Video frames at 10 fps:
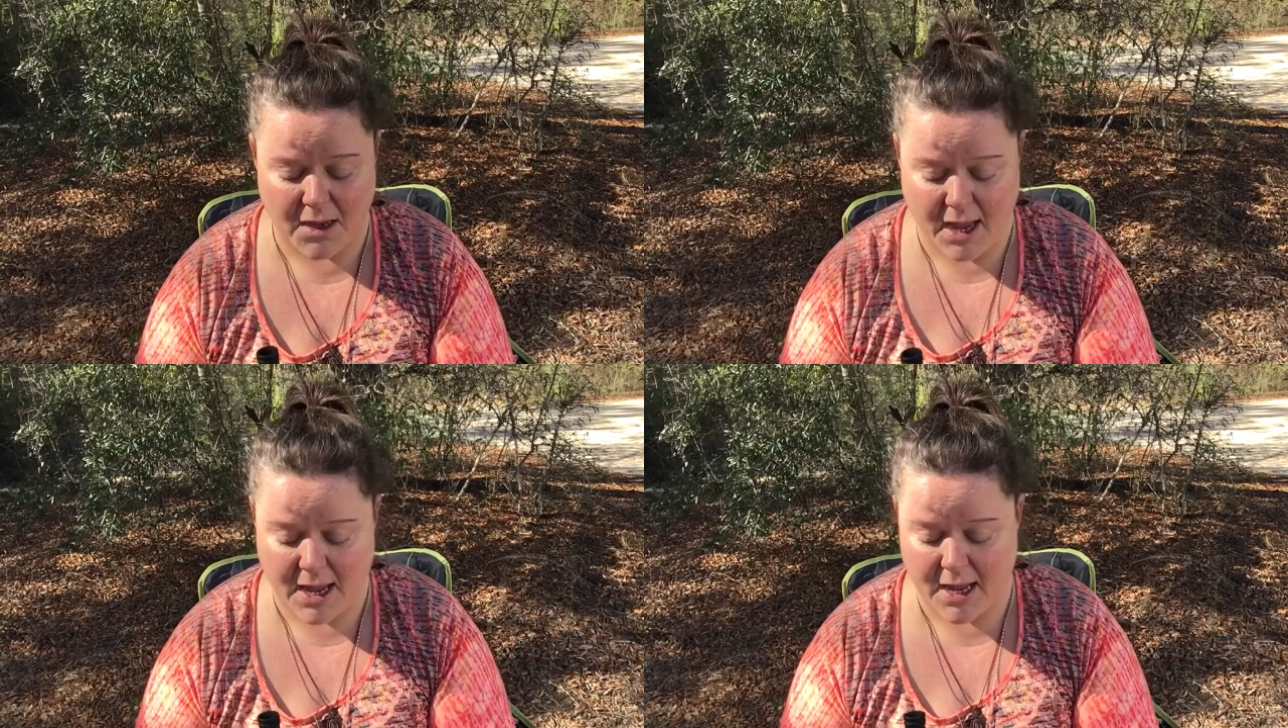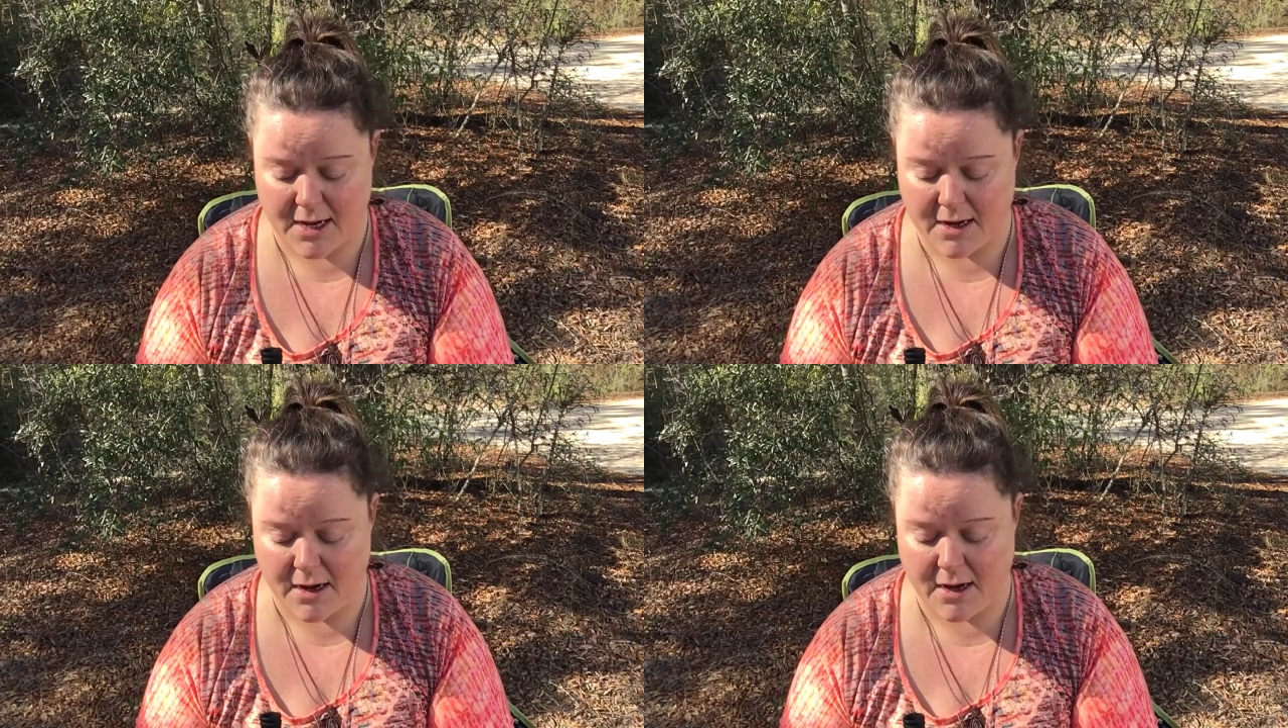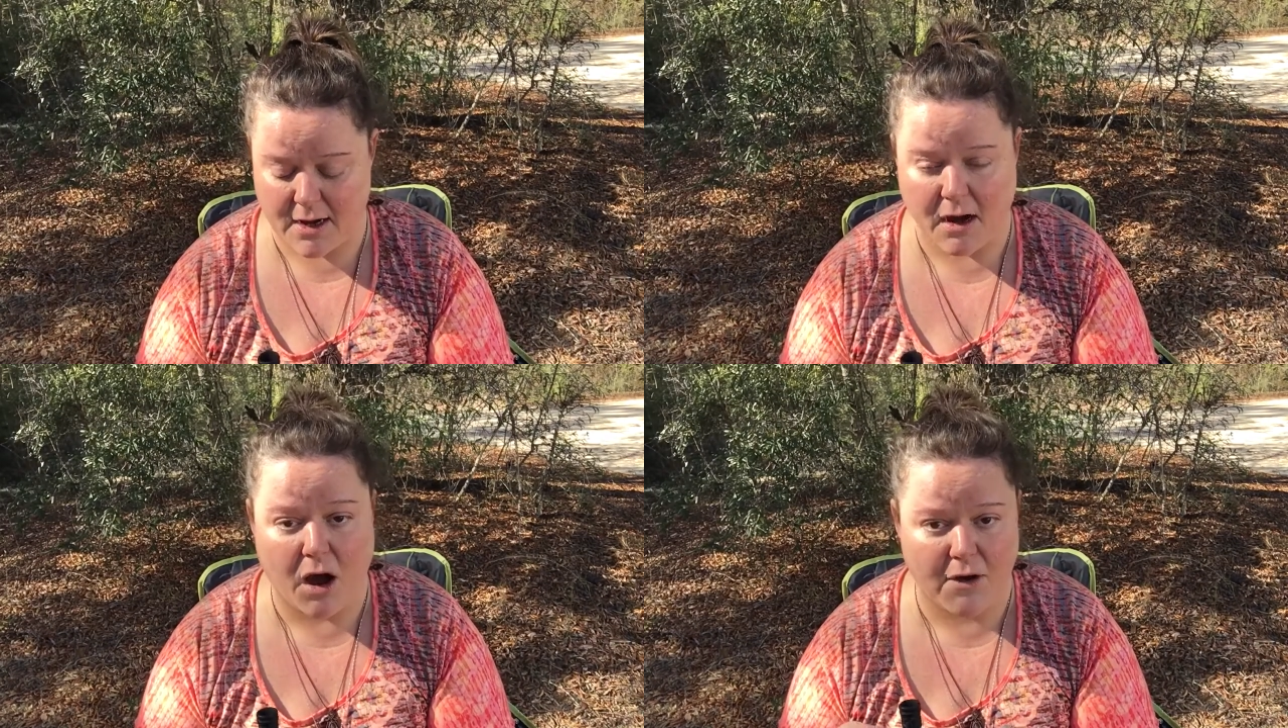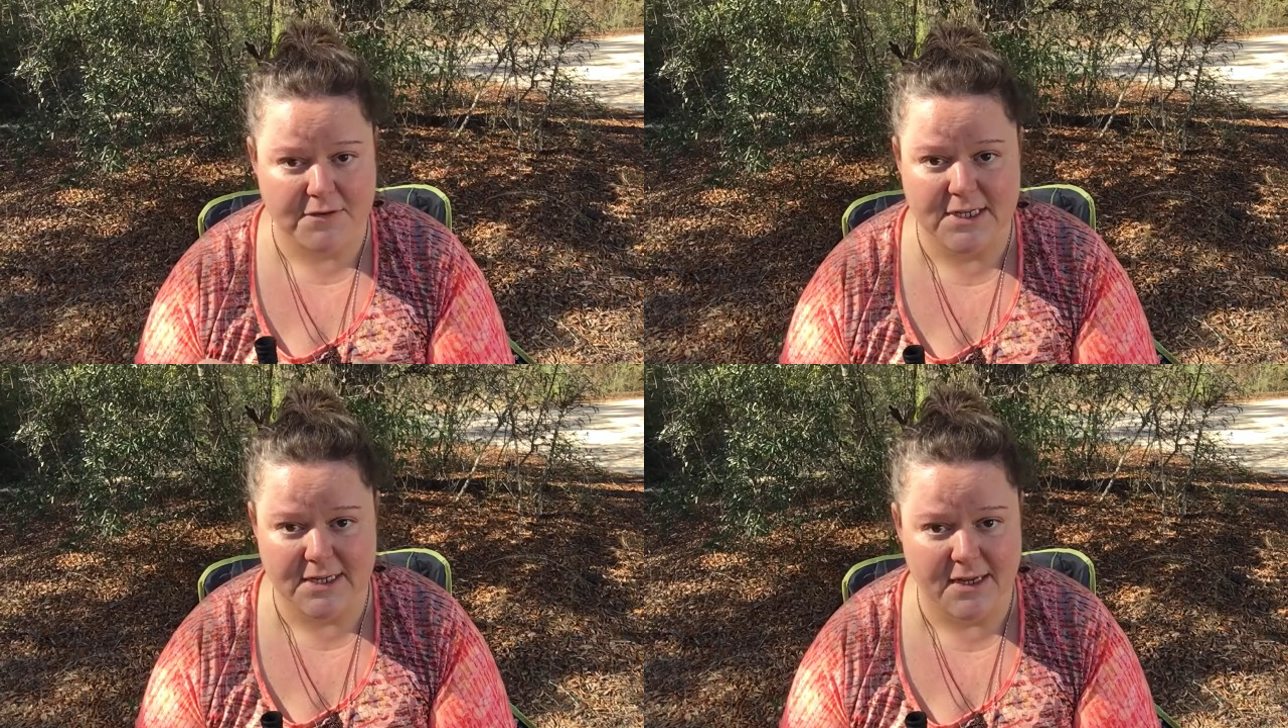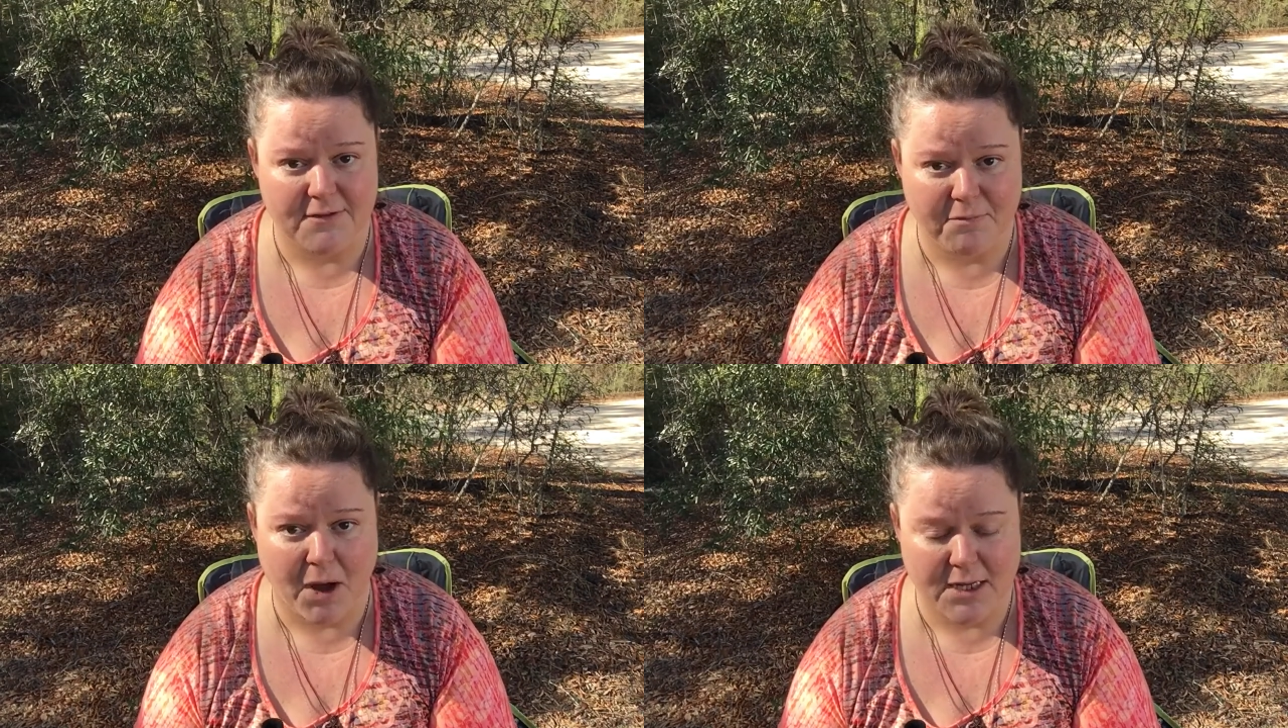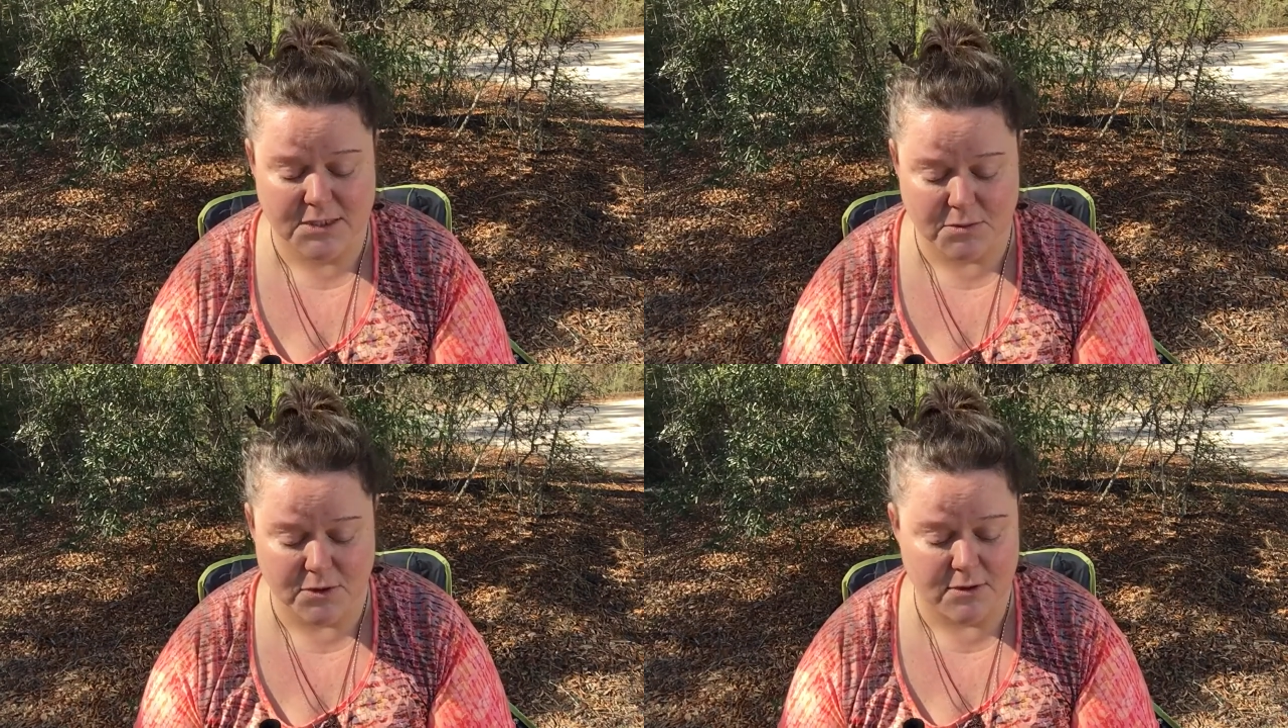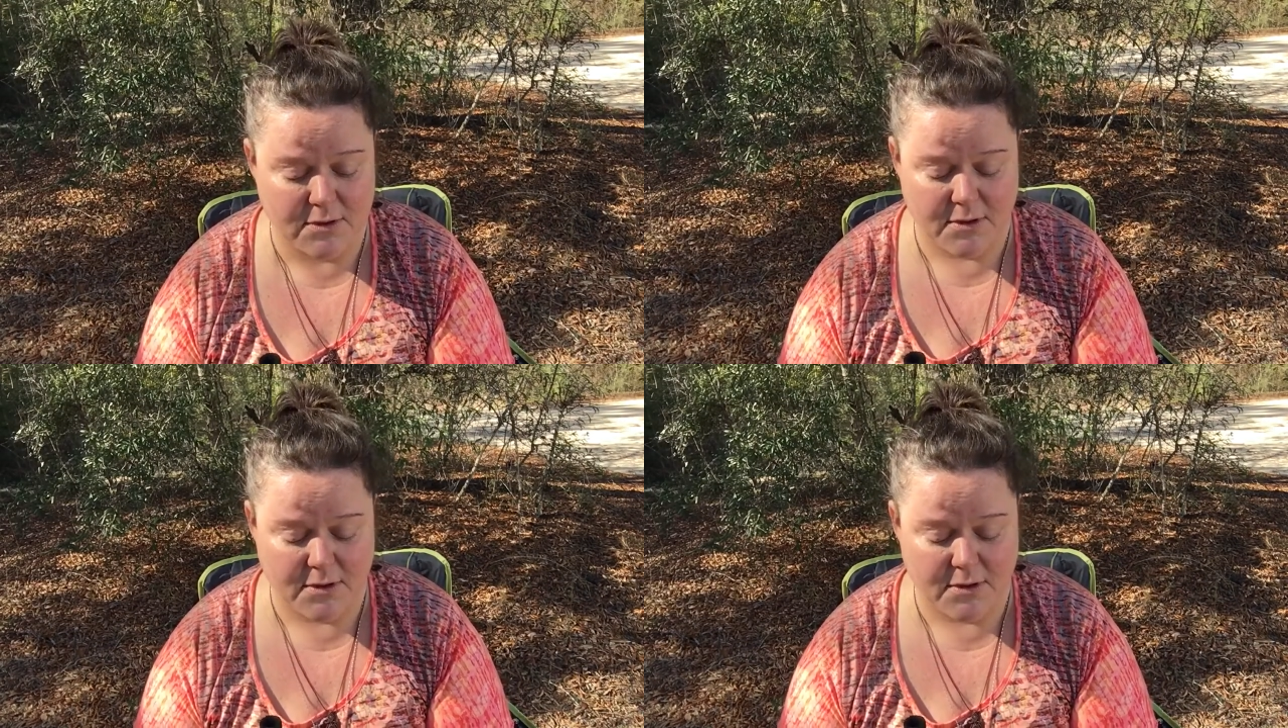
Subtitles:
and often, if possible.